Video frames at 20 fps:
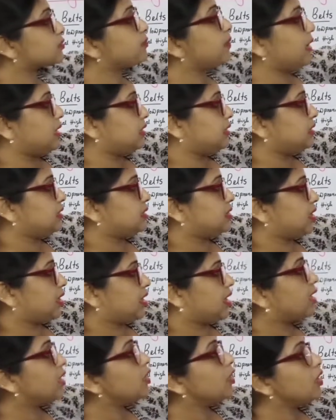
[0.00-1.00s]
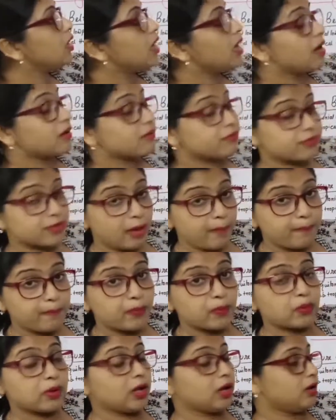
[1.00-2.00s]
belt is there,
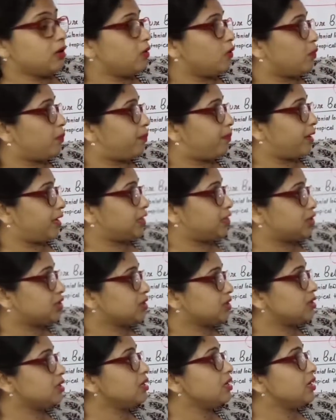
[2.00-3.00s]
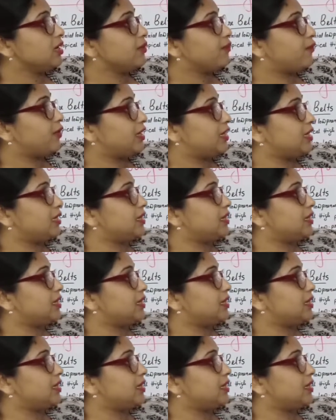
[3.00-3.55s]
subpolar low pressure, within